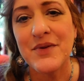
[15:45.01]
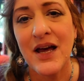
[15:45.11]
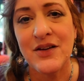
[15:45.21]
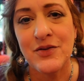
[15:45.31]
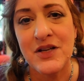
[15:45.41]

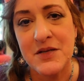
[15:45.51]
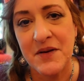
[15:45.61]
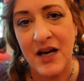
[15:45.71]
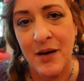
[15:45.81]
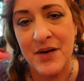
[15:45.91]
and you need to
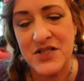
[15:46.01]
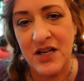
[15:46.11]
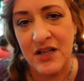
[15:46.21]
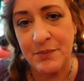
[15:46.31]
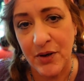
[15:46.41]
be commenting
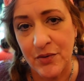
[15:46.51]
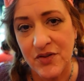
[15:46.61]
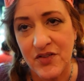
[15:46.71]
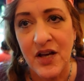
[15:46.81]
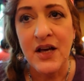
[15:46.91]
on the
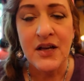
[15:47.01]
posts.